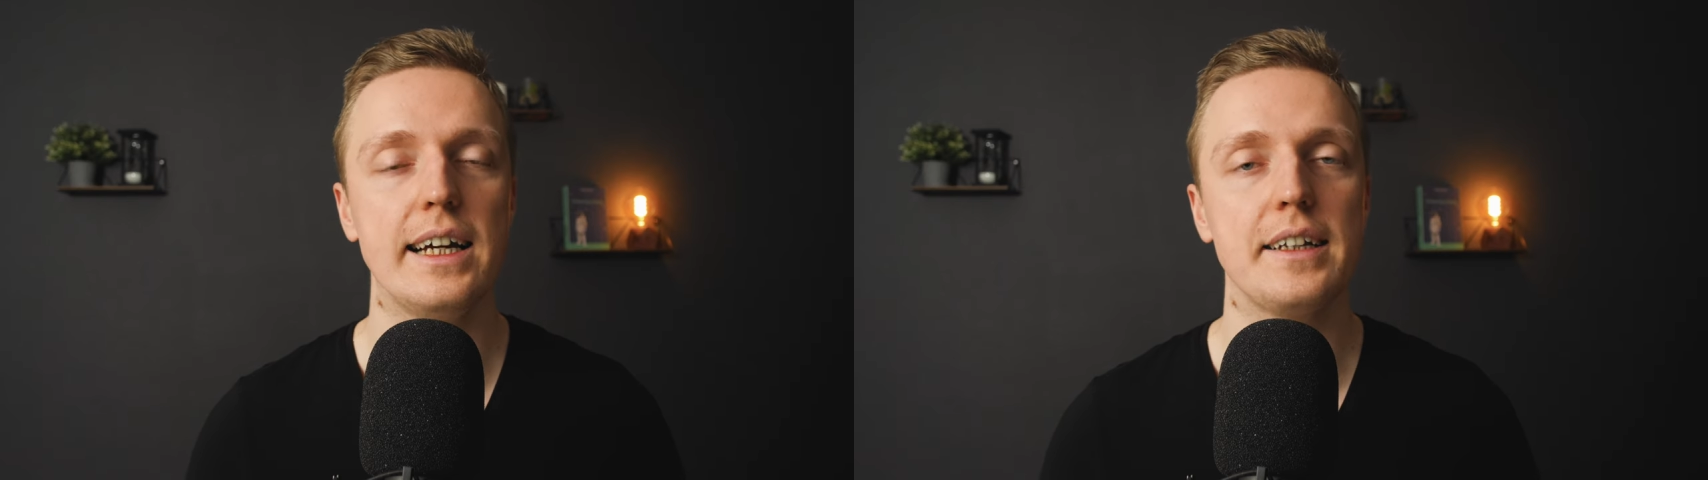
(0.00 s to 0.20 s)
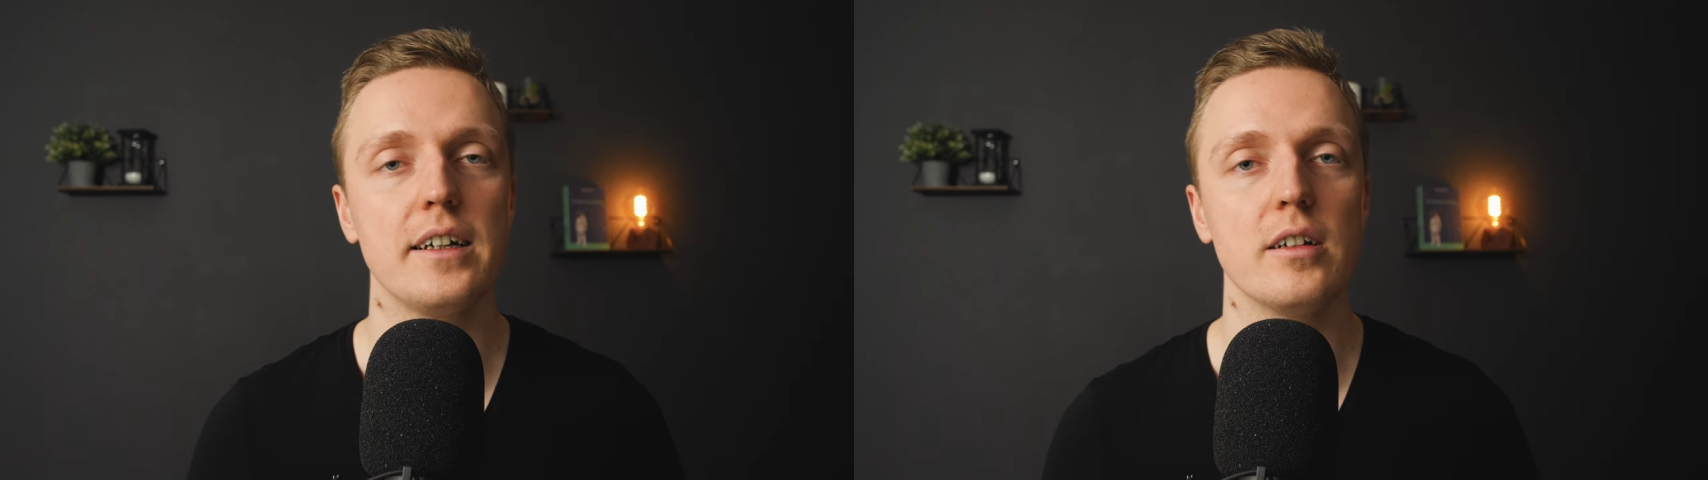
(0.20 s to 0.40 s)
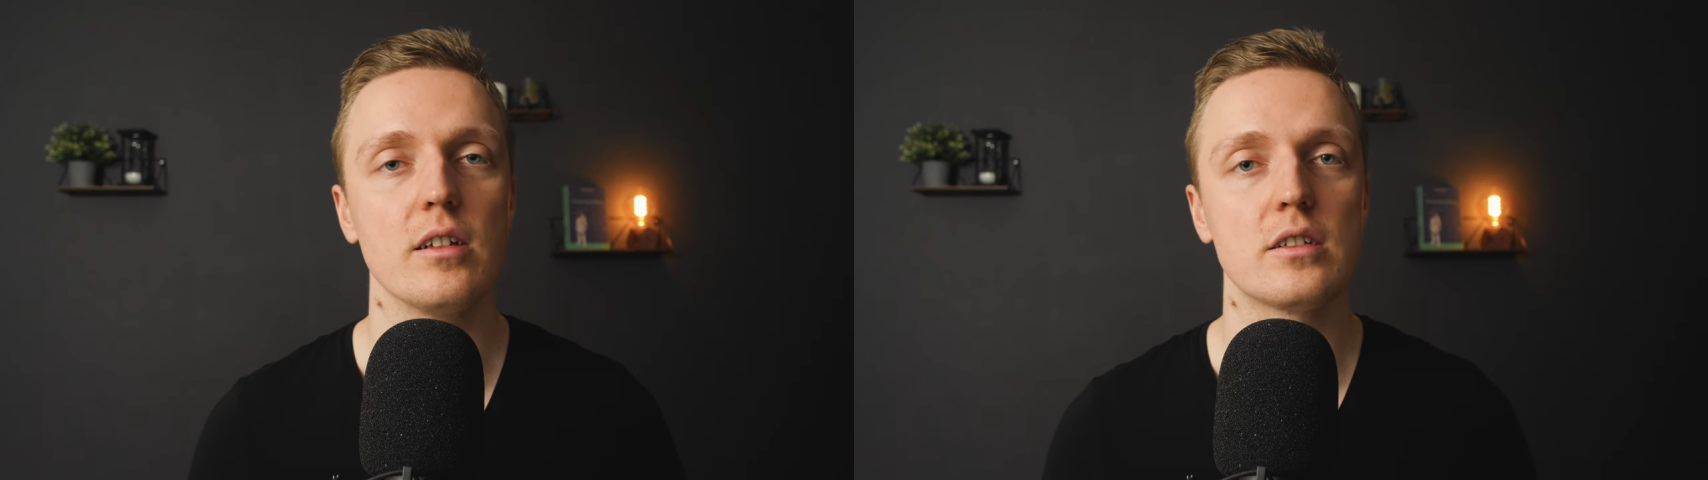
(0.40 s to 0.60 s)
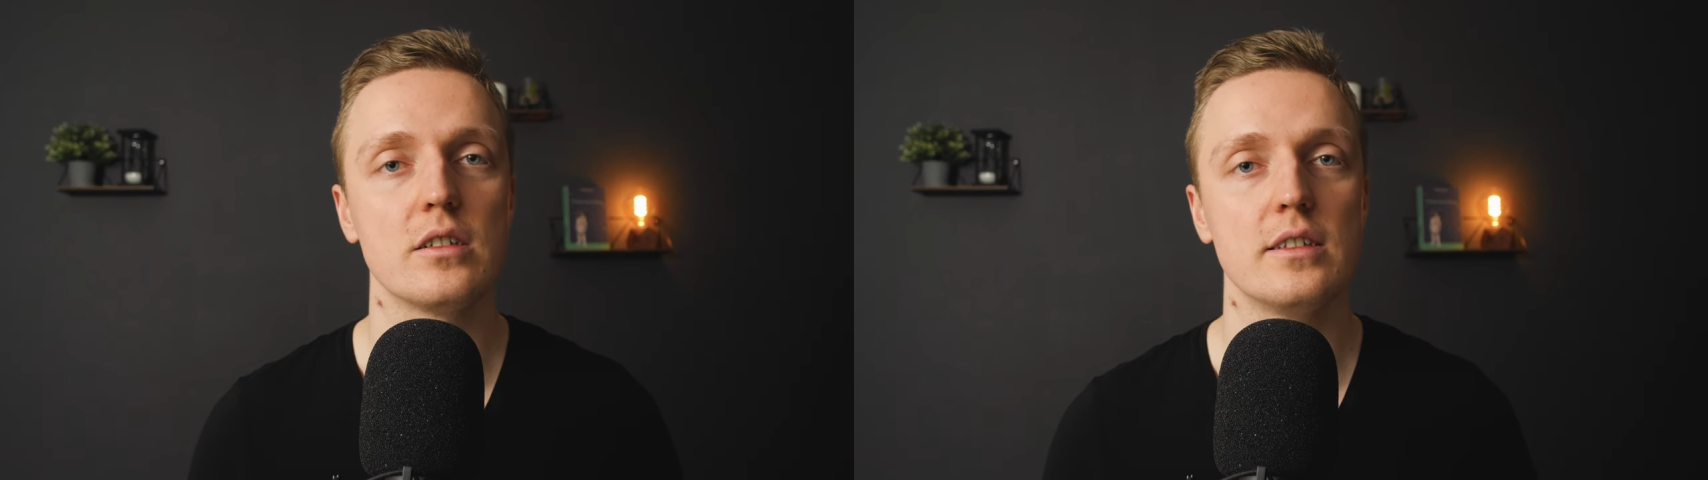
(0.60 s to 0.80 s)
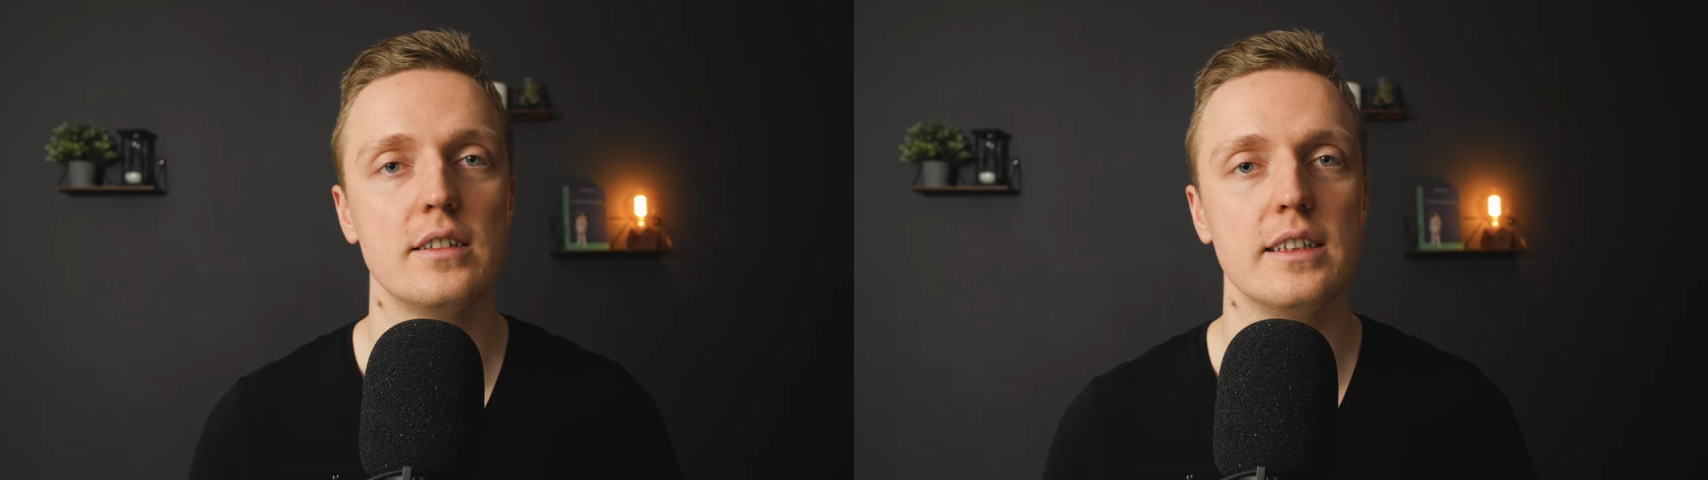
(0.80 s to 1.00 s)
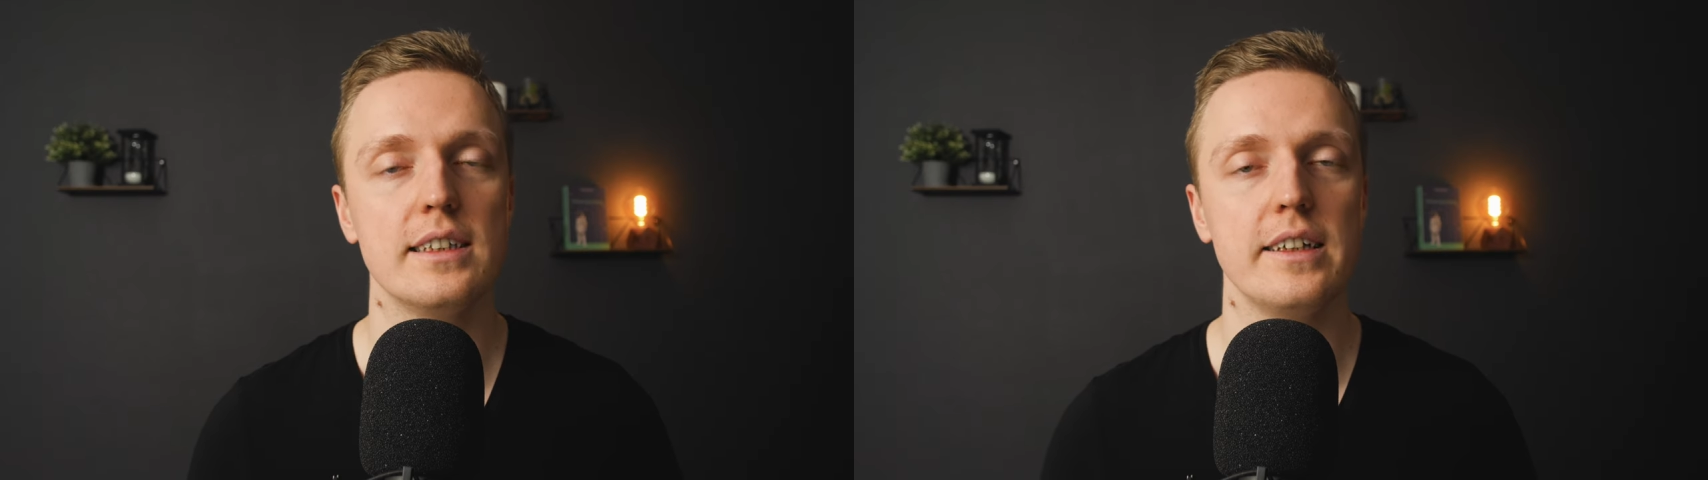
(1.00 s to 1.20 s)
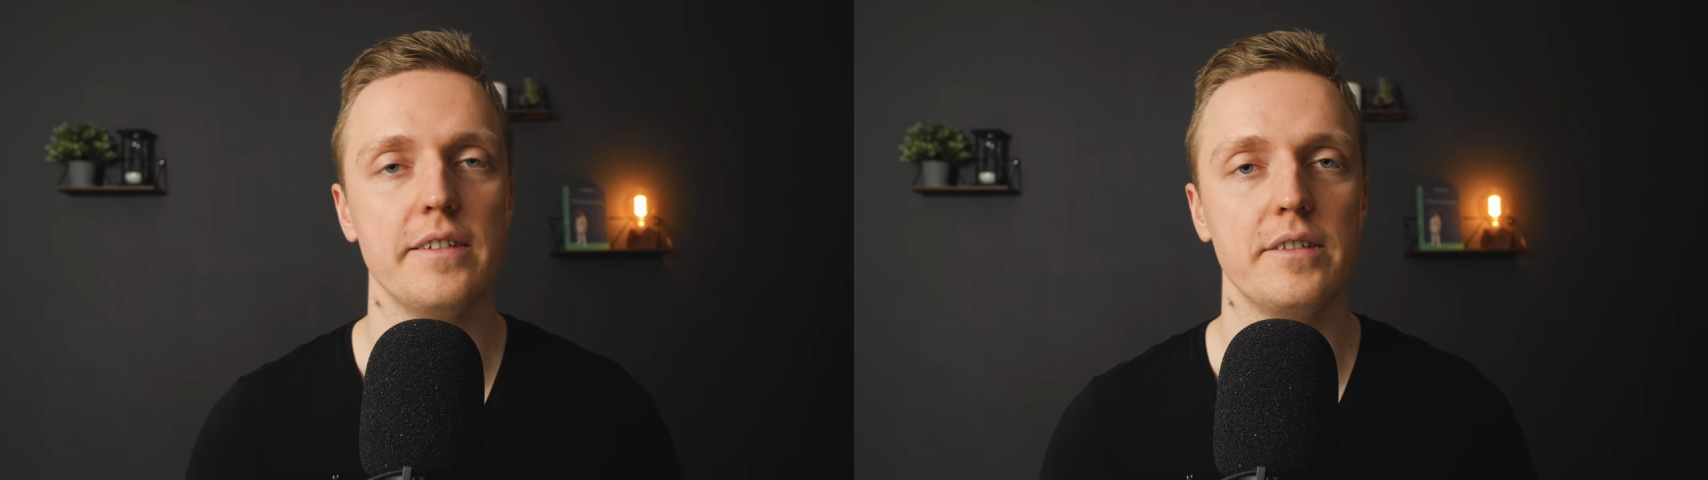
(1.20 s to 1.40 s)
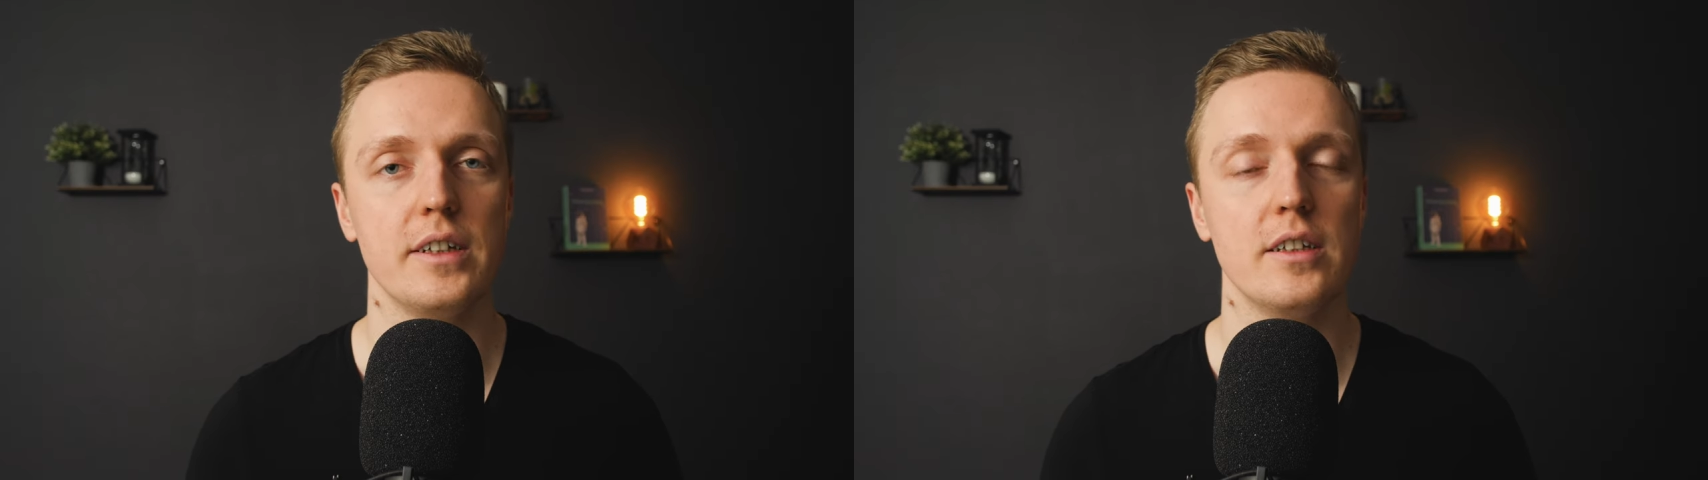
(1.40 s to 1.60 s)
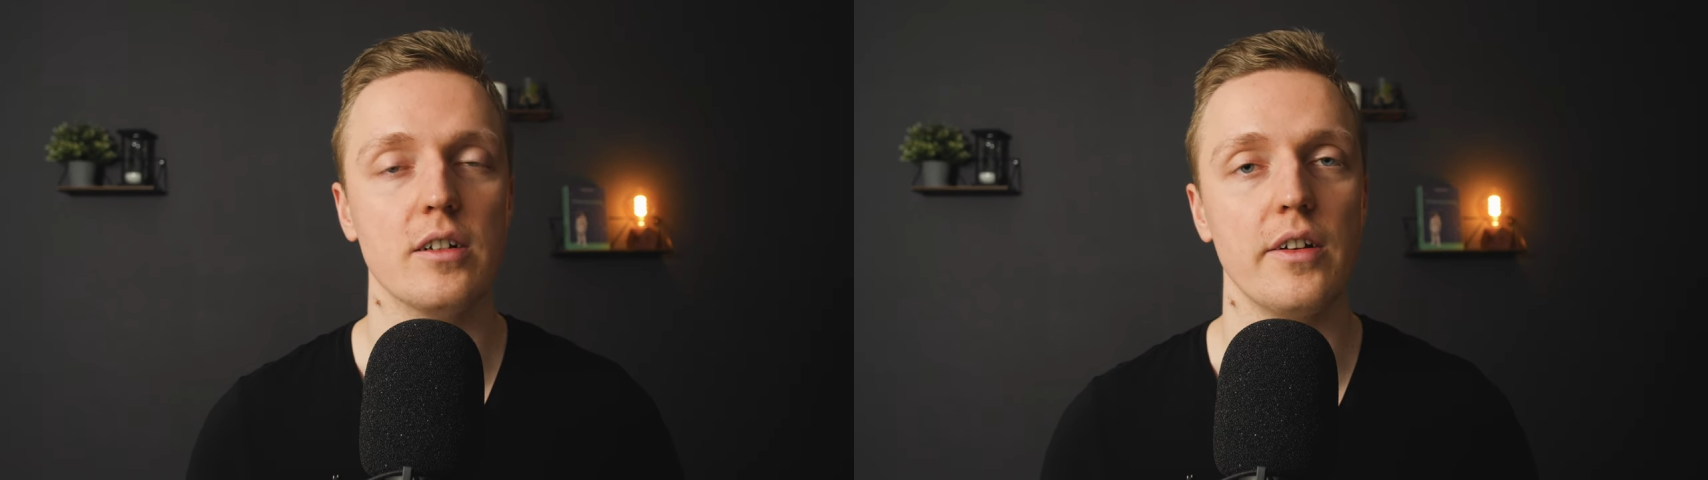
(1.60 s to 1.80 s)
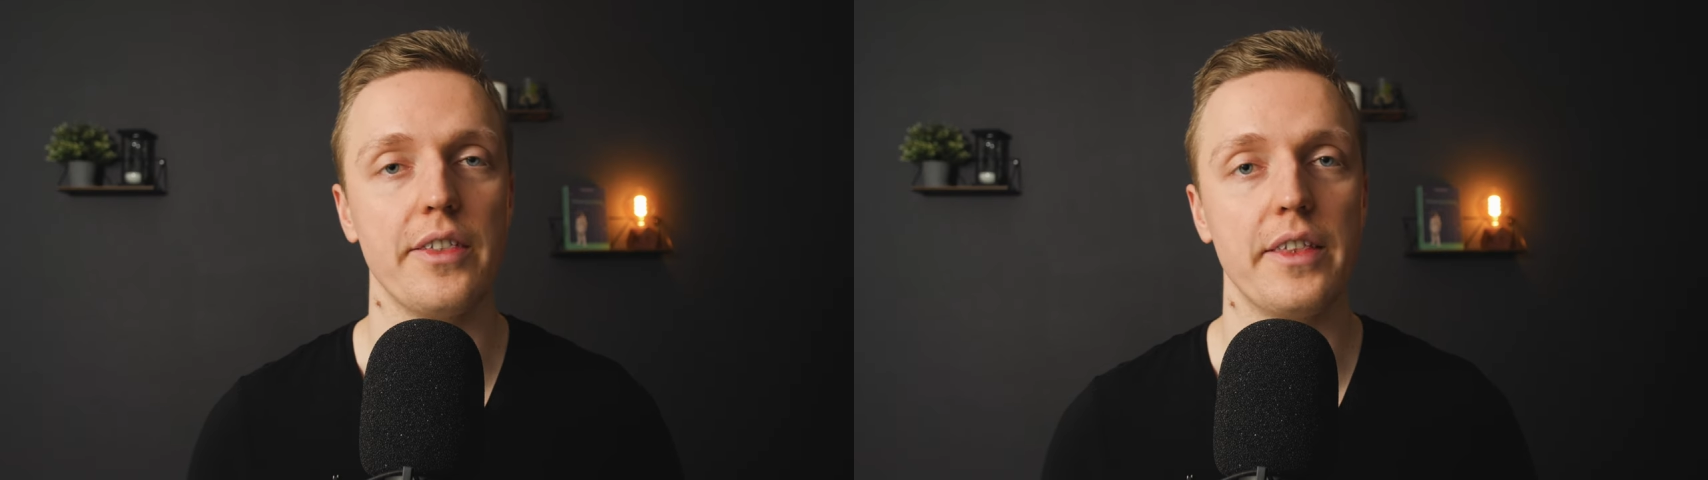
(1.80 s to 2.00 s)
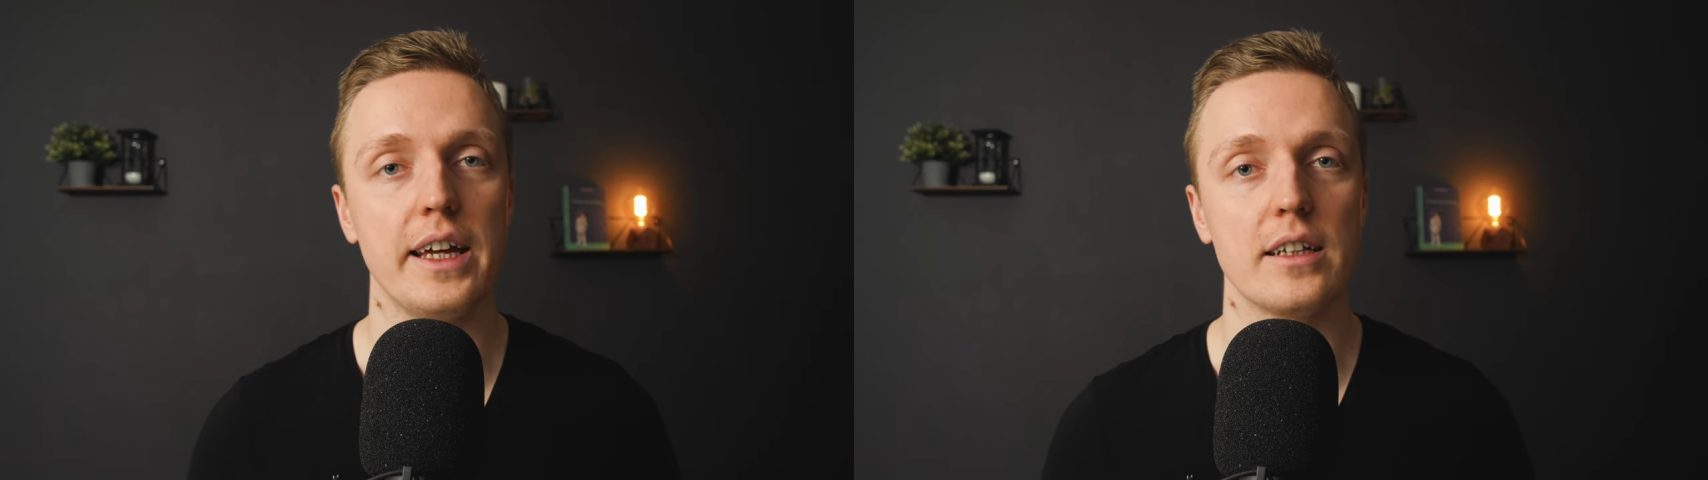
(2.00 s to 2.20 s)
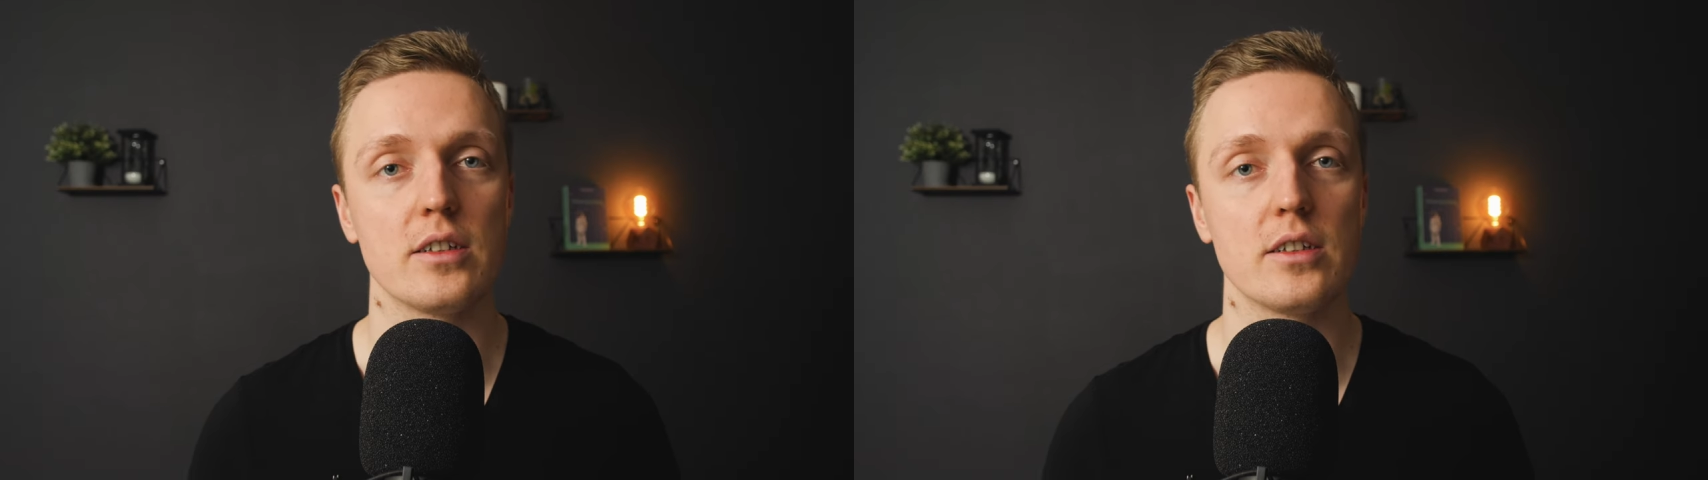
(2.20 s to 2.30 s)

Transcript: and I already did a video on that,